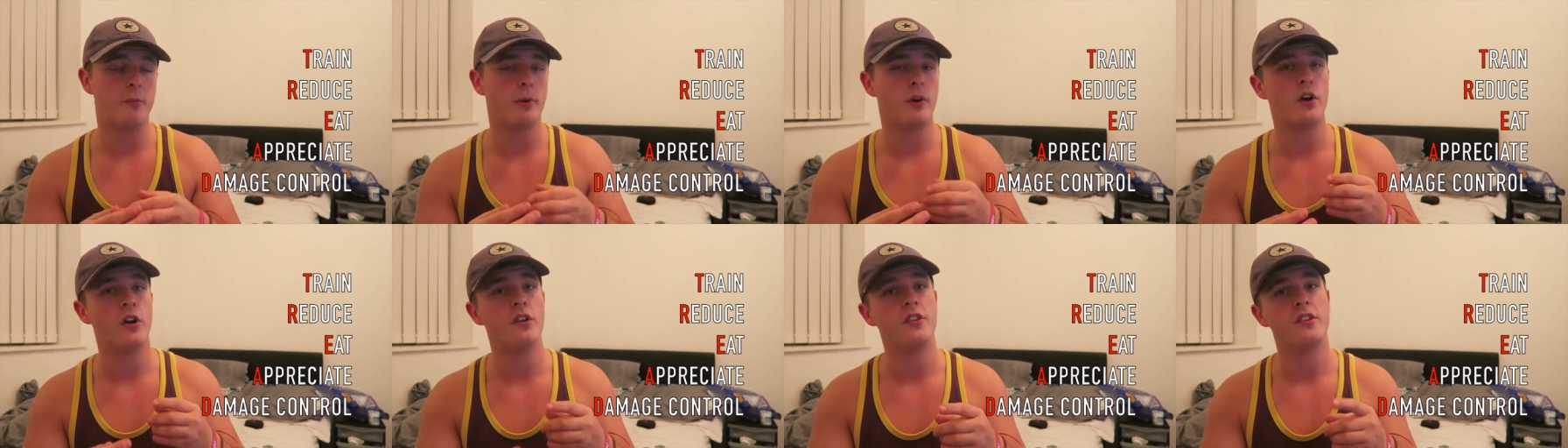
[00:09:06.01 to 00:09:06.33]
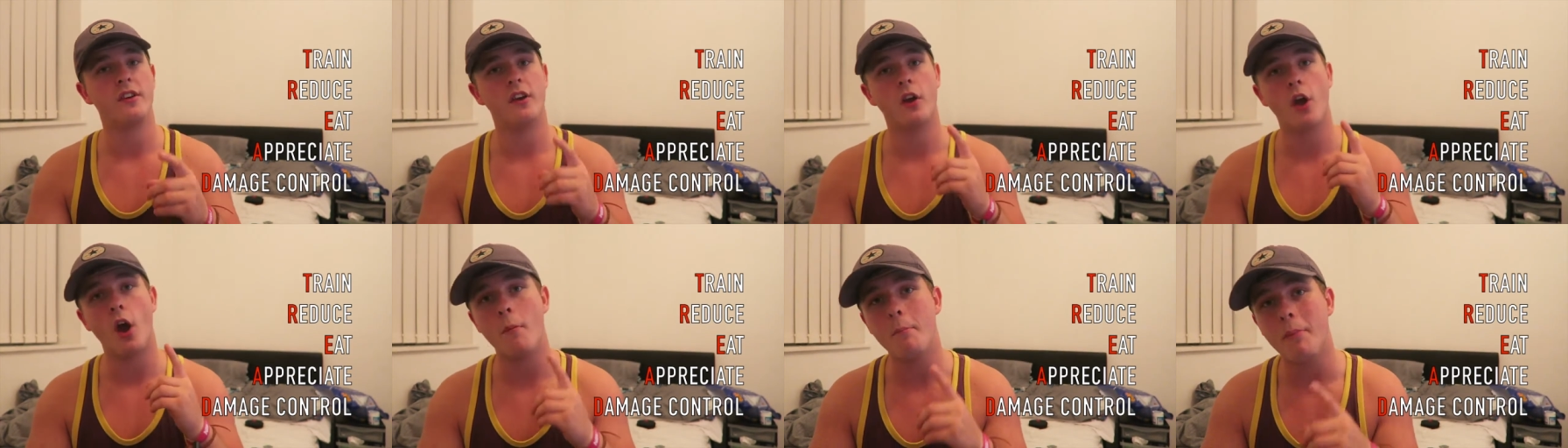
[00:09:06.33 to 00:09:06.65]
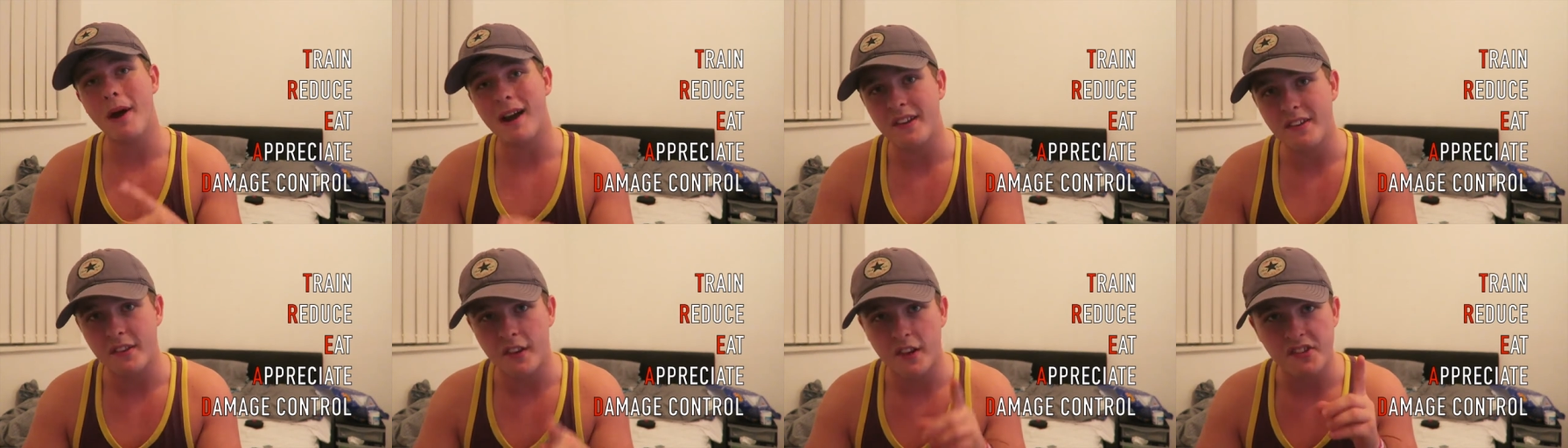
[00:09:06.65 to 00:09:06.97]
because going
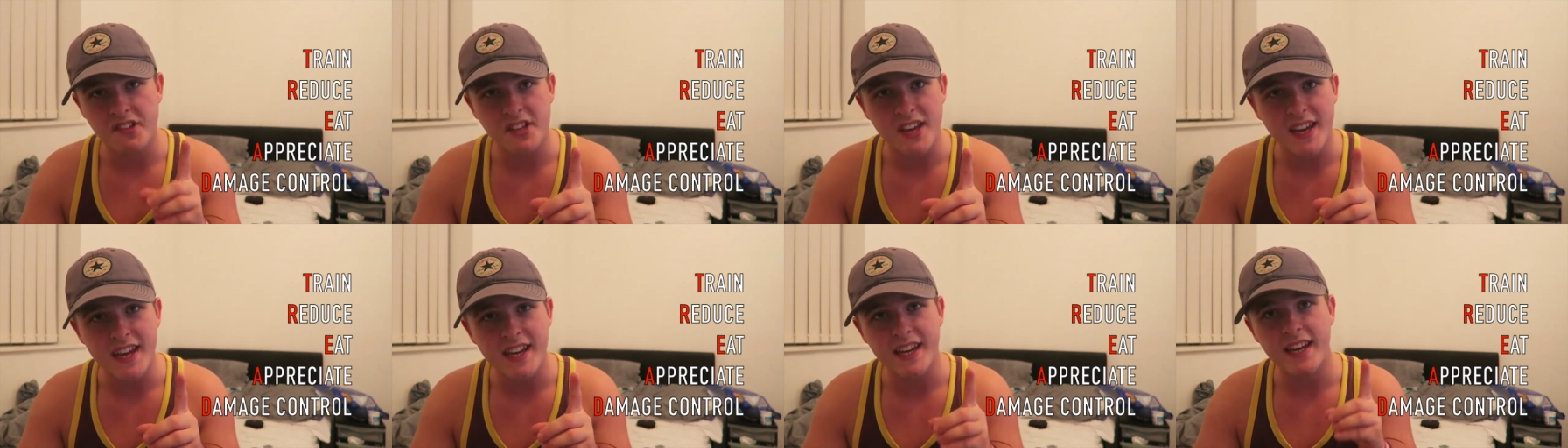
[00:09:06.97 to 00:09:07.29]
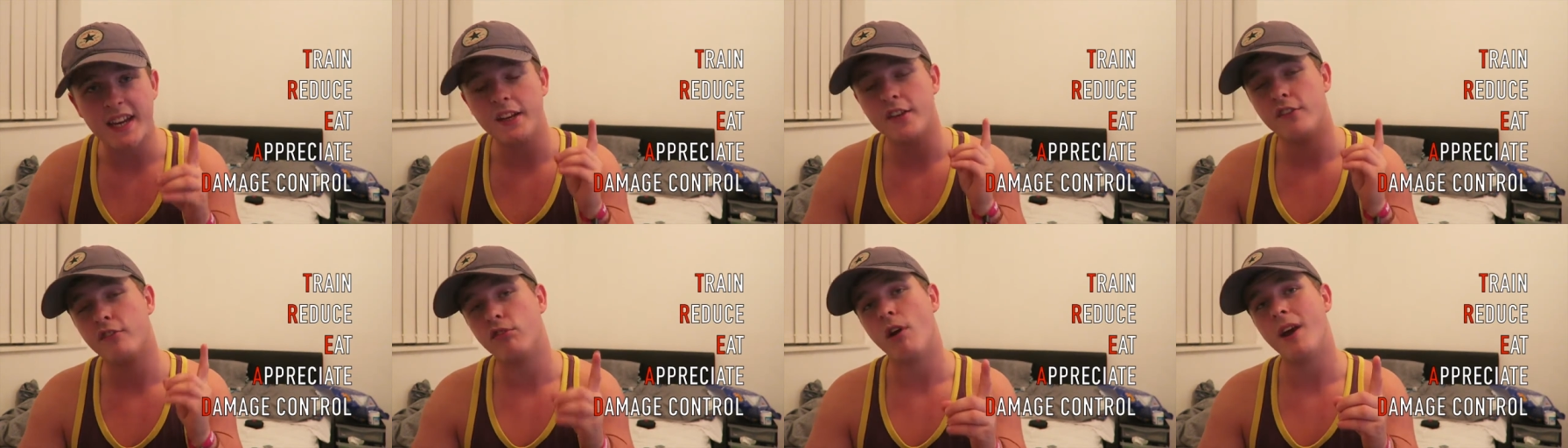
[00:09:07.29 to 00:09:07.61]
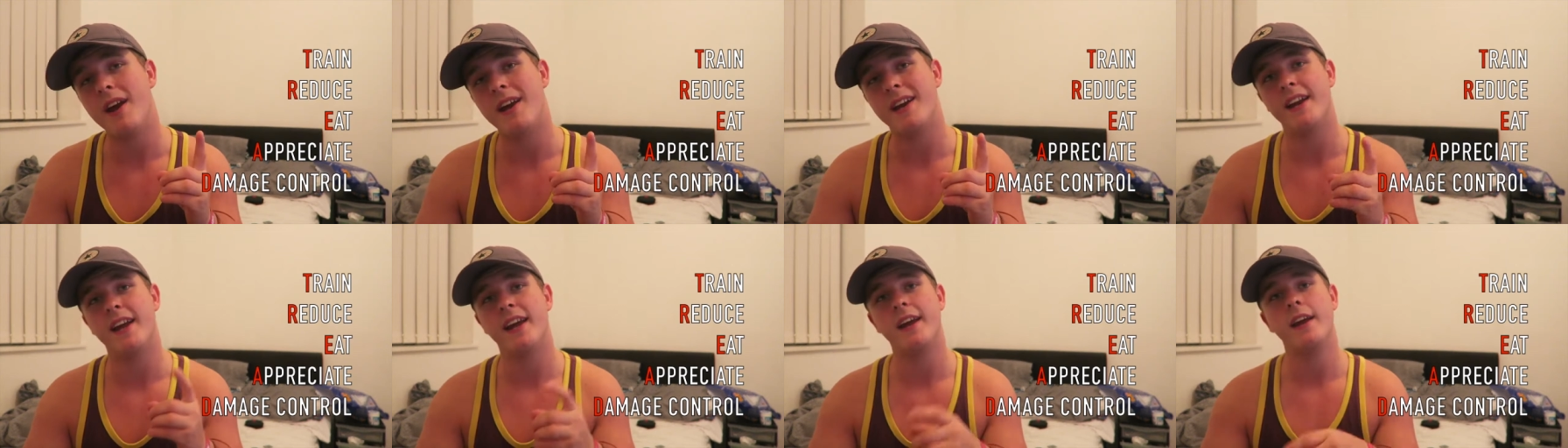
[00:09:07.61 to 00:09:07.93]
back to the T,
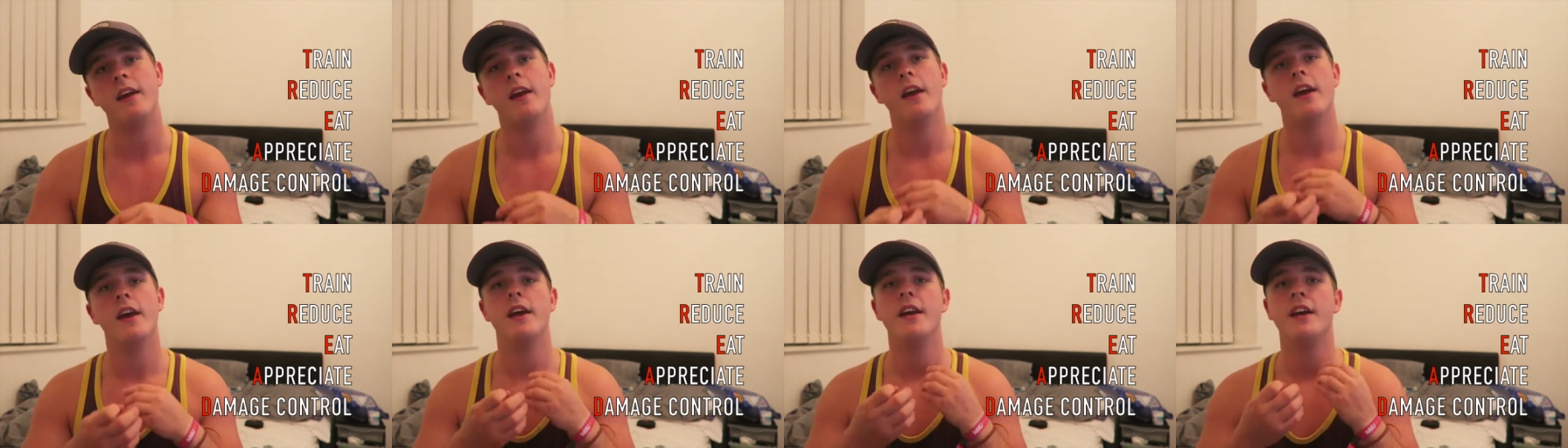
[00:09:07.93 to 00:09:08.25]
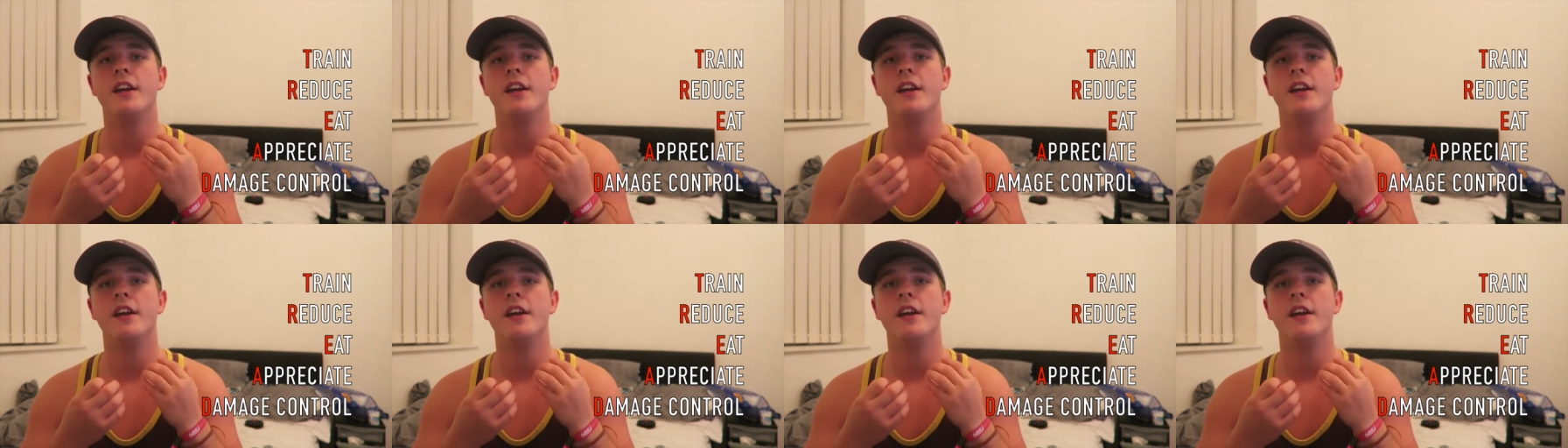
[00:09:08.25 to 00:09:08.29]
training,